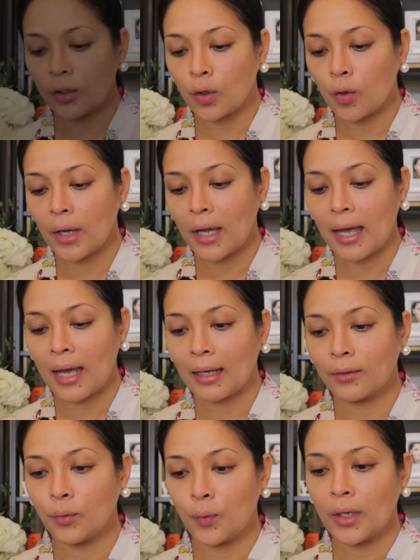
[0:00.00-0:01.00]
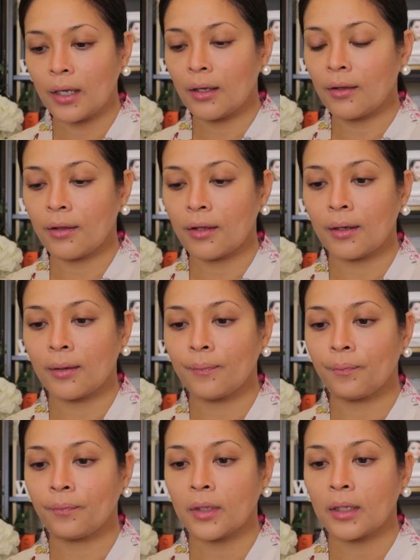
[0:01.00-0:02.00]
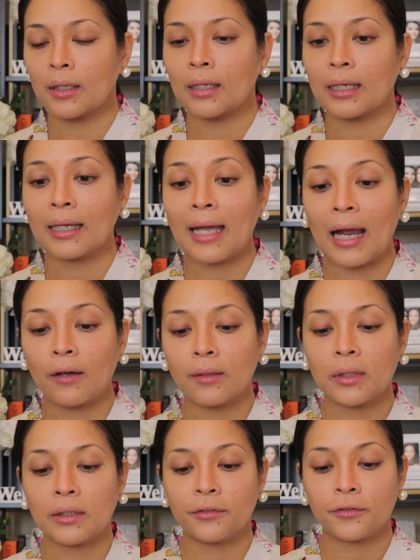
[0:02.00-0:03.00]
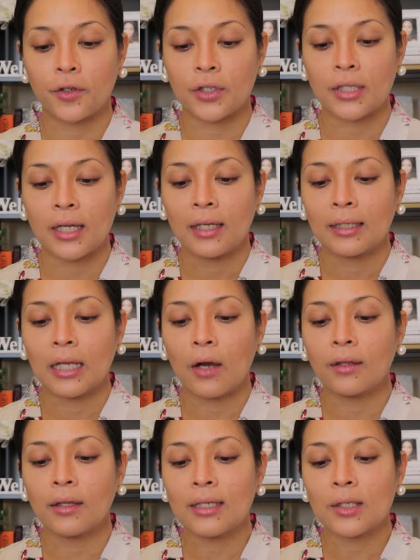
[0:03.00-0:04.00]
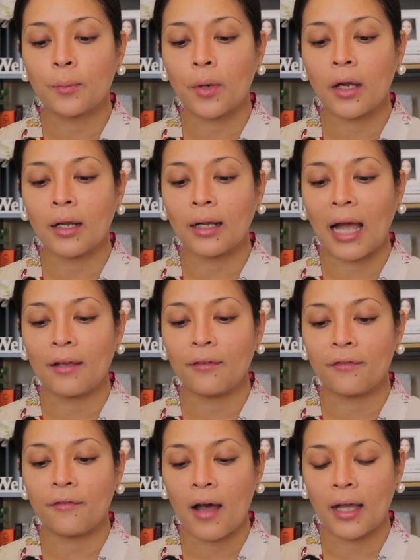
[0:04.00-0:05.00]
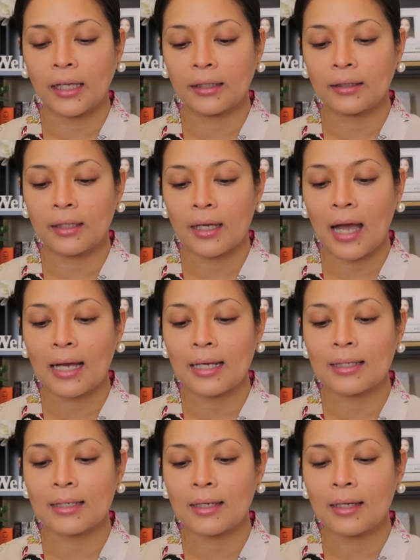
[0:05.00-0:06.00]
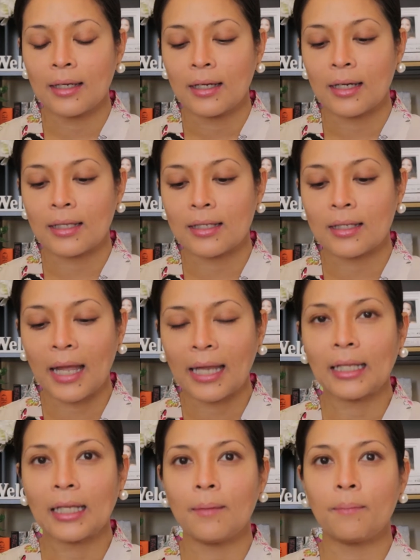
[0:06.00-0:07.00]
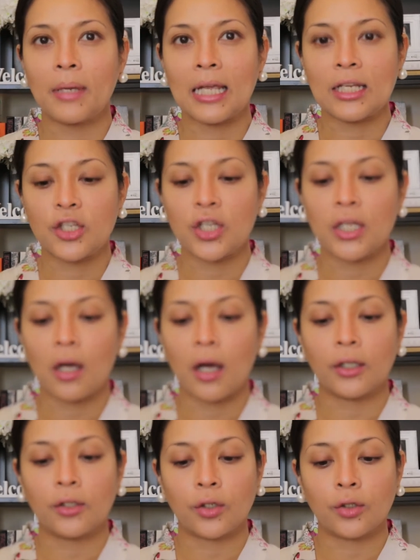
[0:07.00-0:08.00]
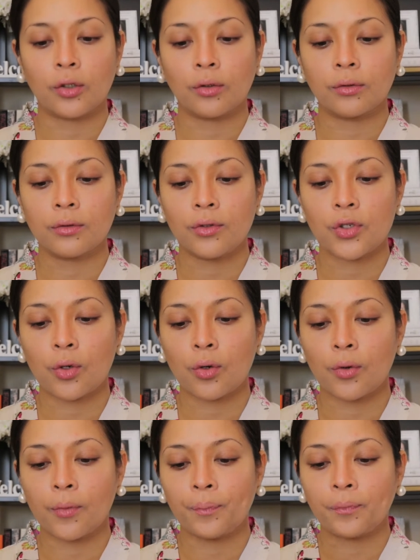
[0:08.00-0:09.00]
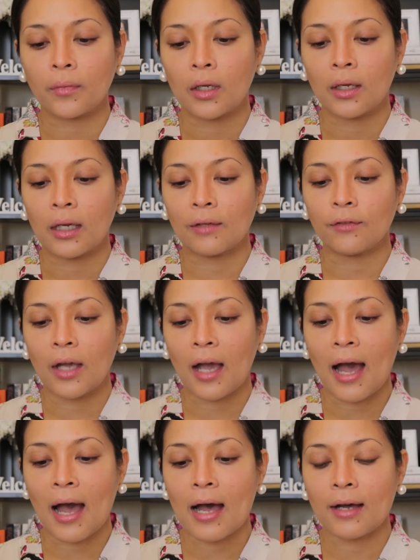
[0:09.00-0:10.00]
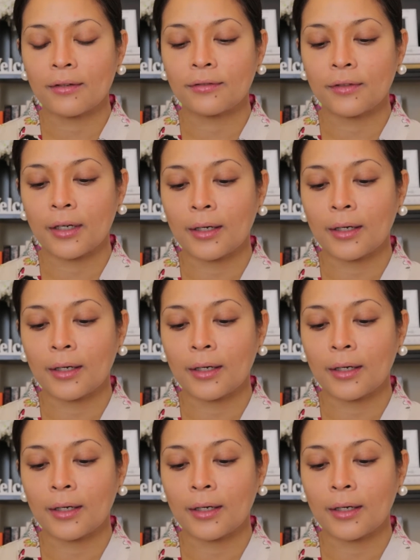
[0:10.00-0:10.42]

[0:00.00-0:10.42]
Go ahead with caramel first. Now this product I find has a slightly peachy undertone, so if you have